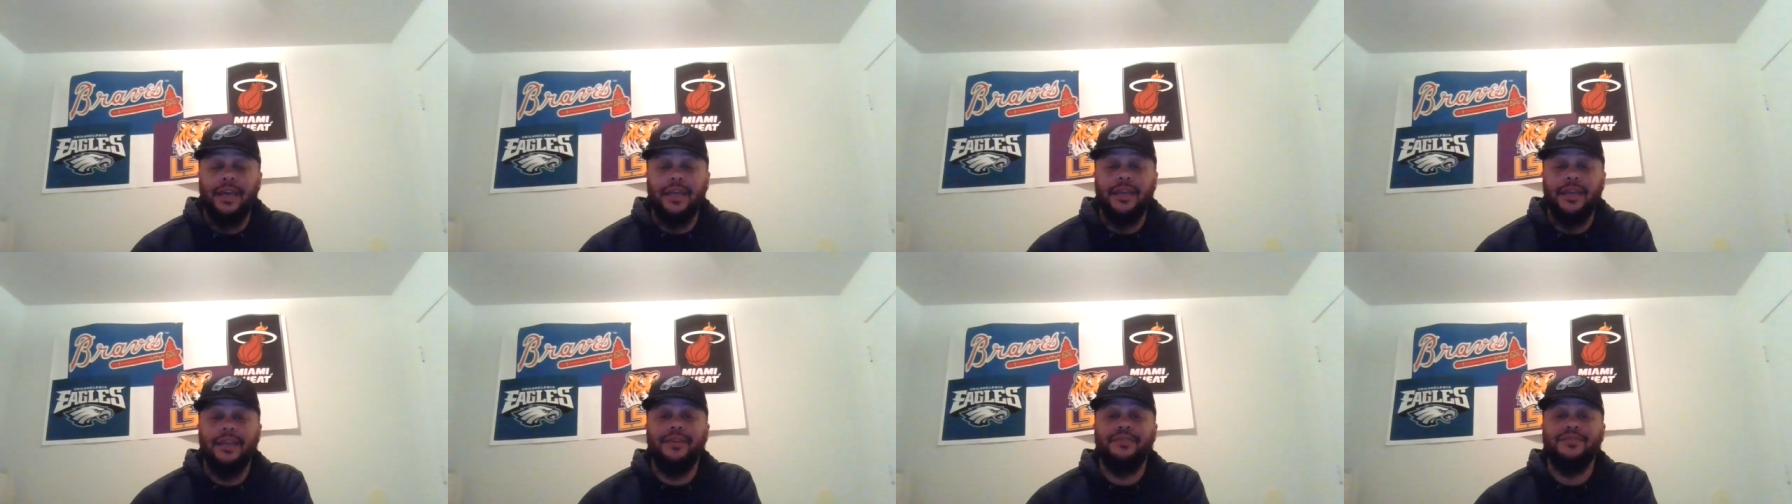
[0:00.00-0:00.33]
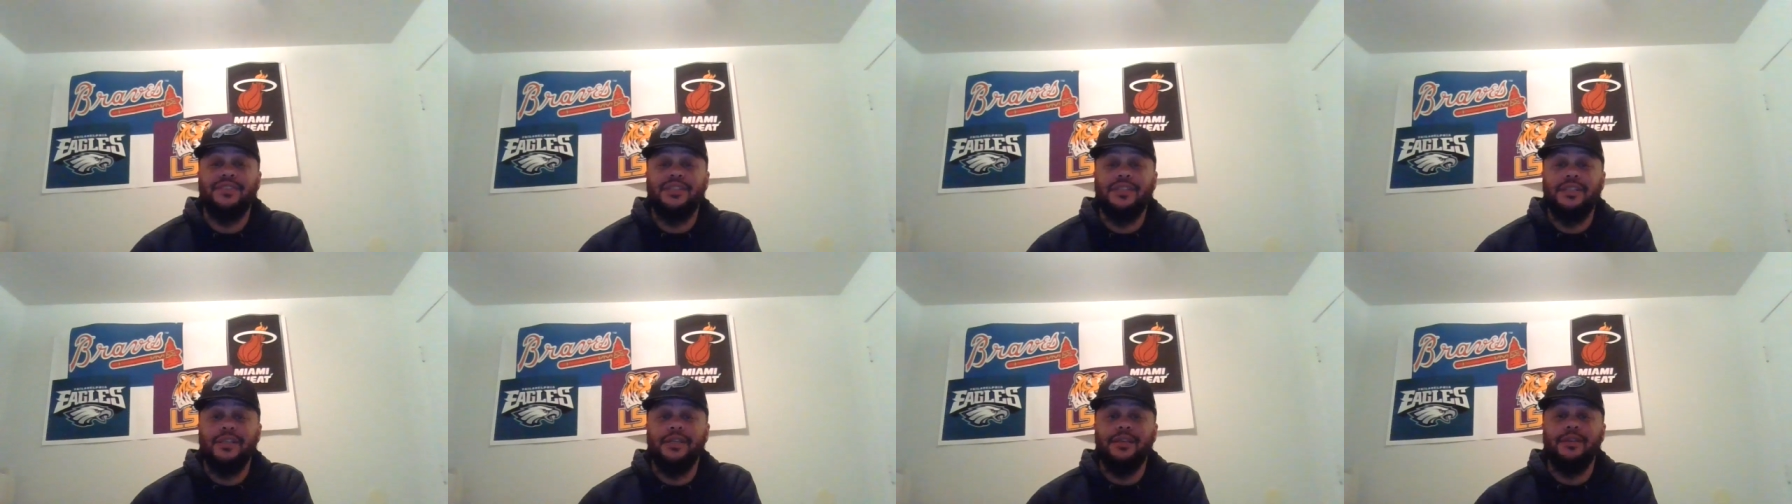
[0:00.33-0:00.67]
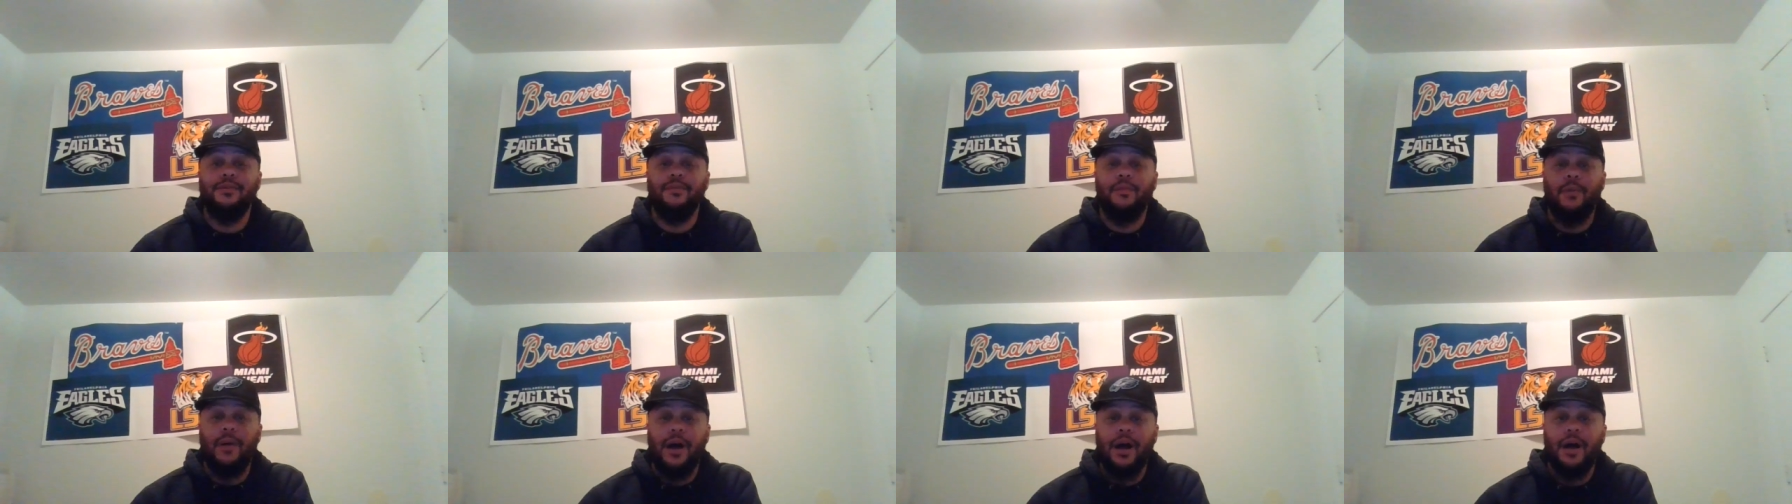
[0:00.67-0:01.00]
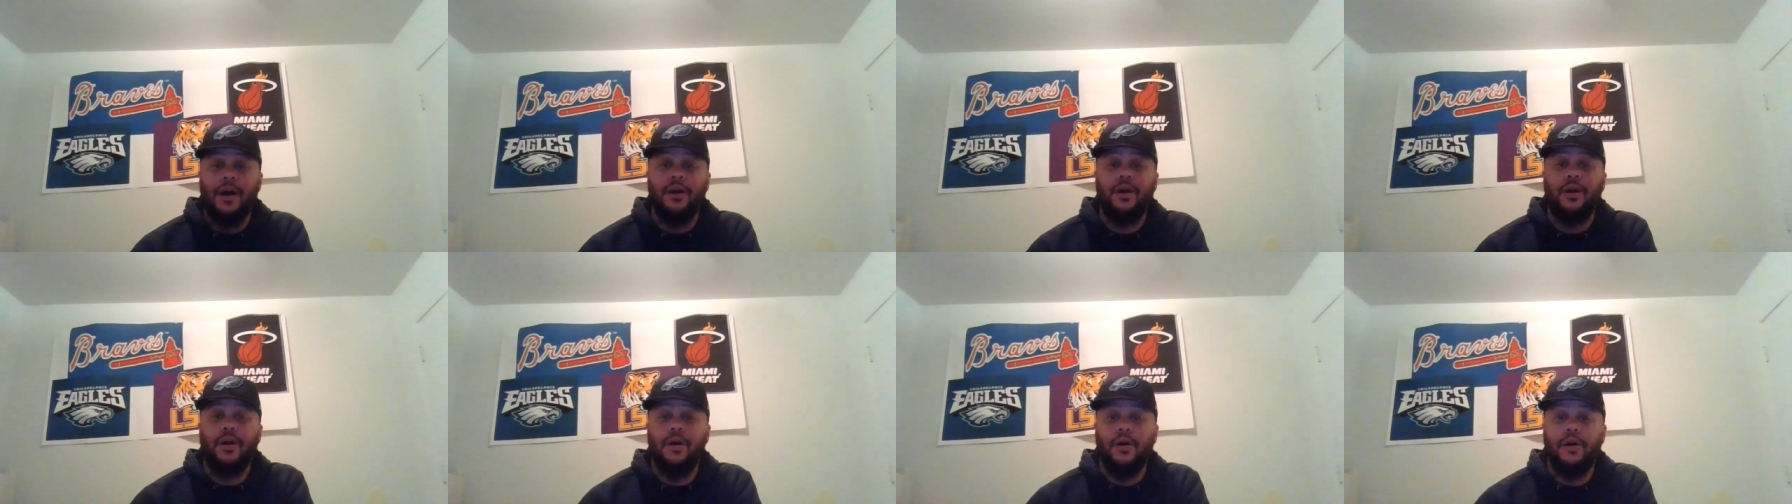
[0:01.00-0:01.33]
NFC
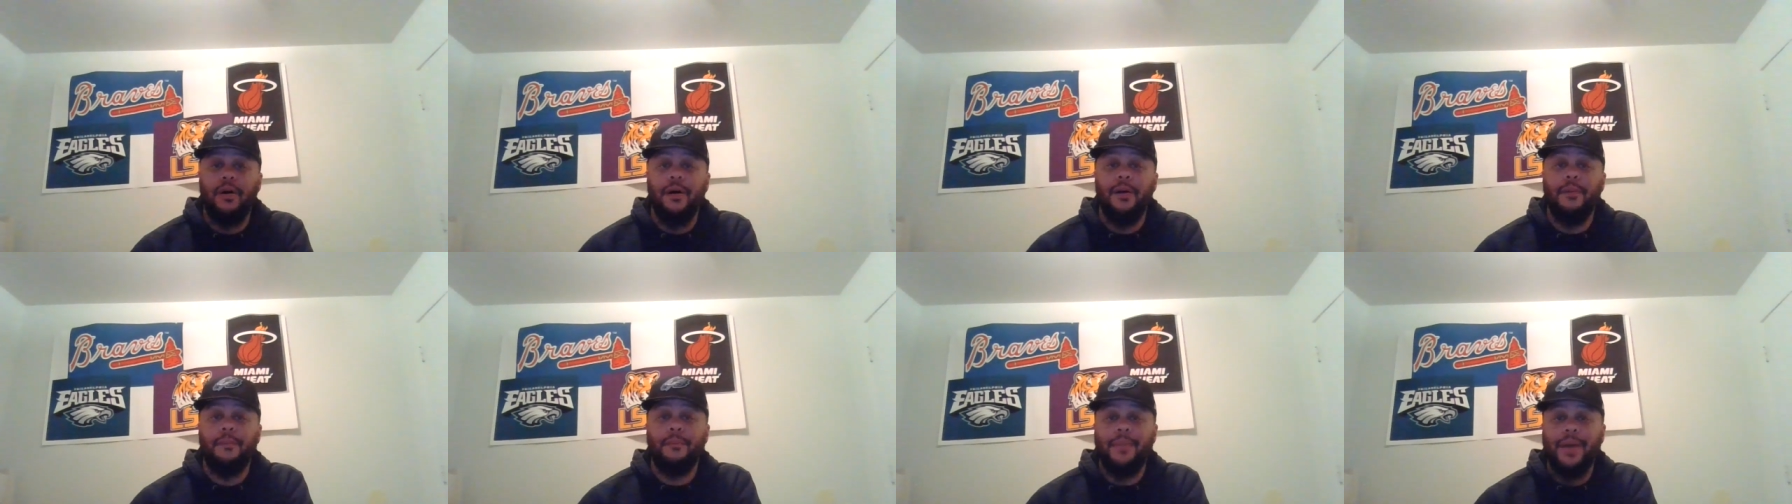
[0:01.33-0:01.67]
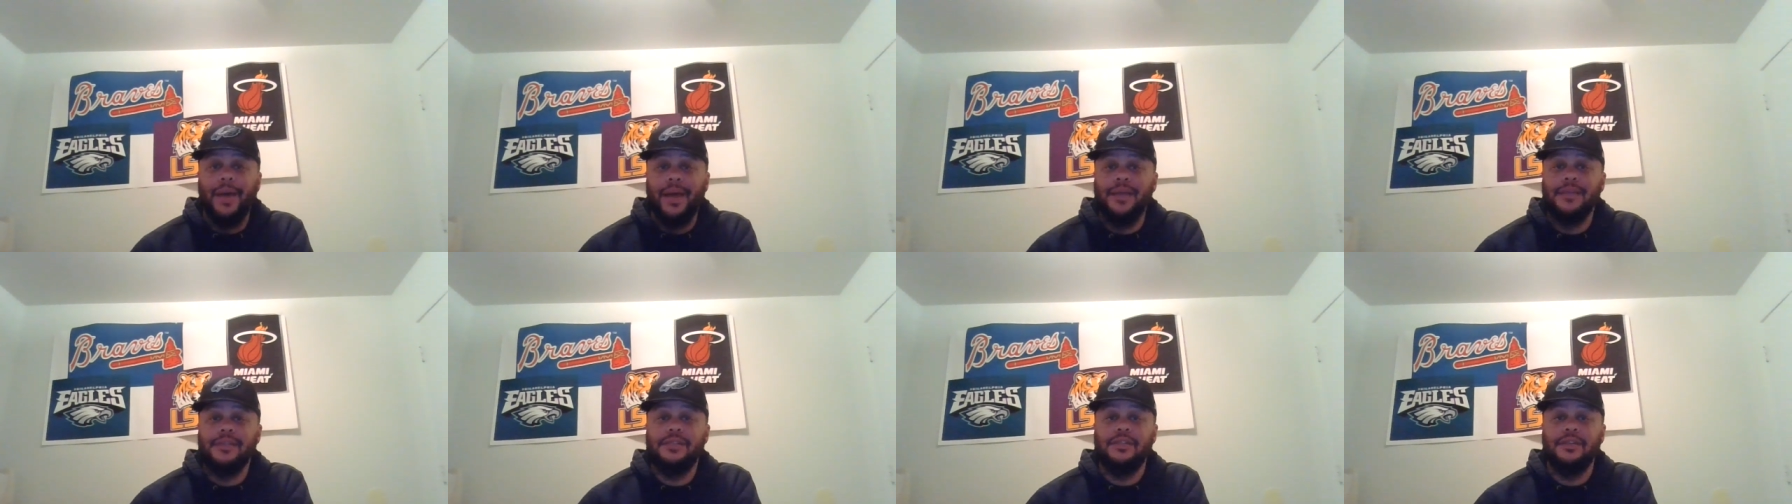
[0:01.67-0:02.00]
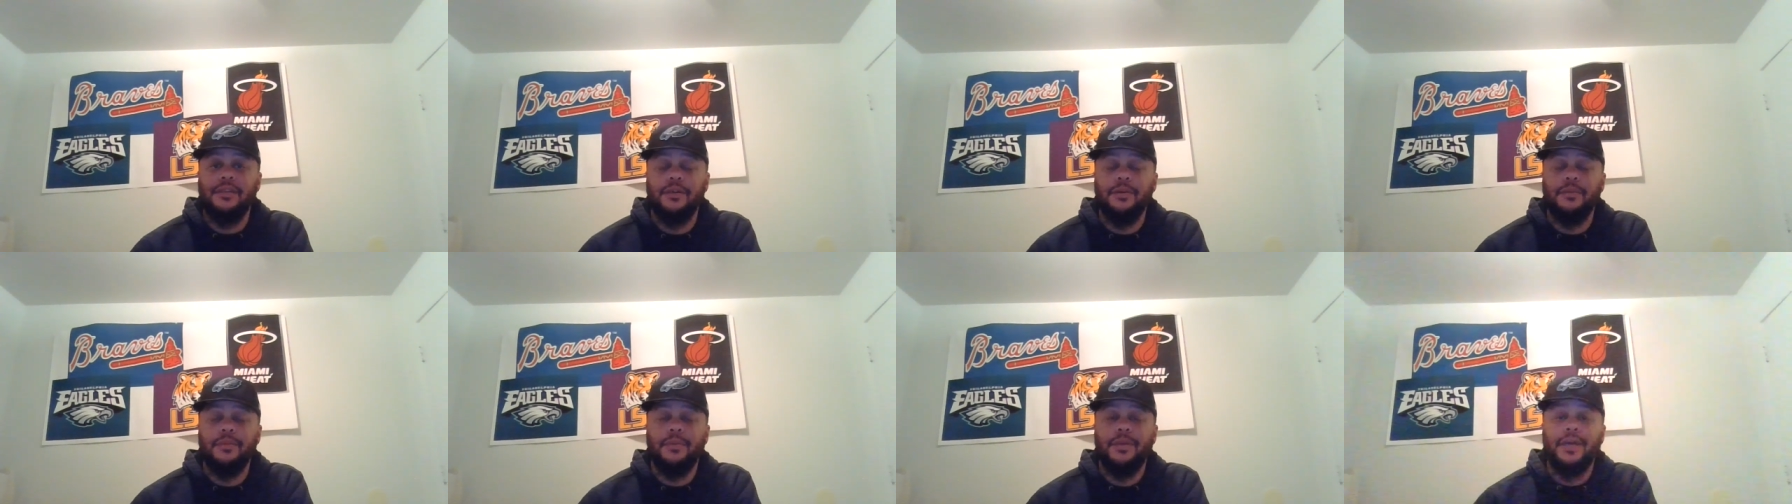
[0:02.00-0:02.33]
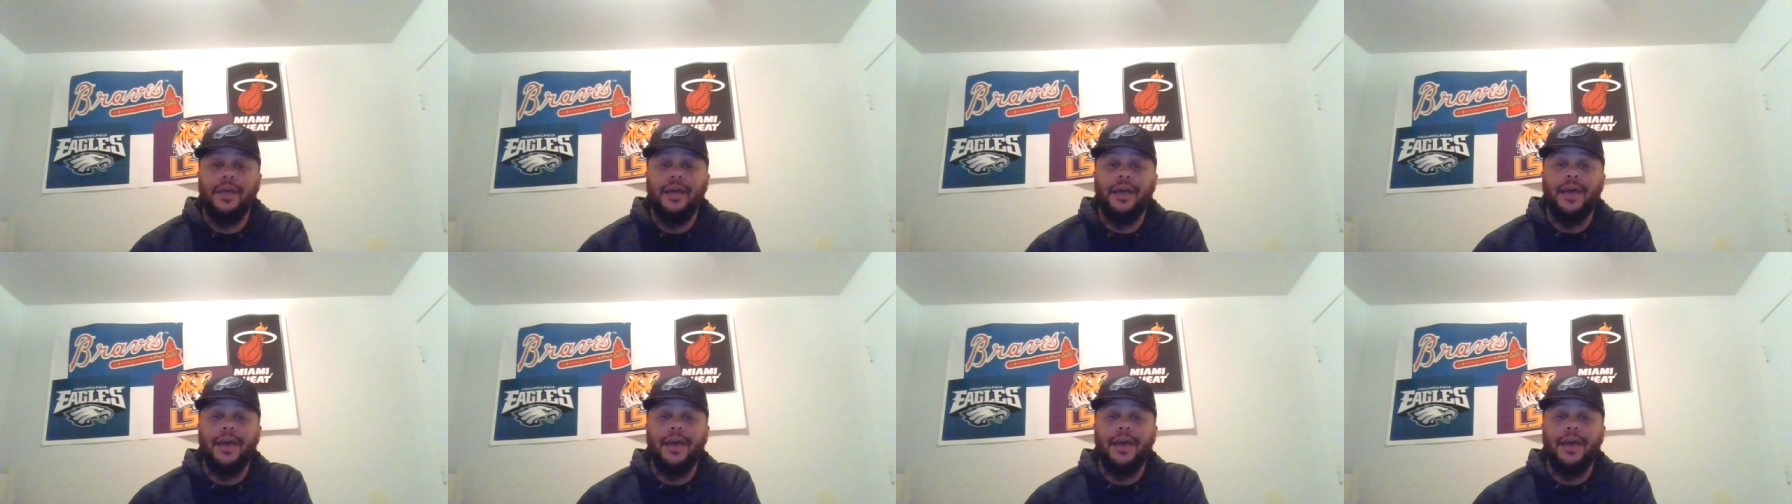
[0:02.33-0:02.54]
Wild Card matchup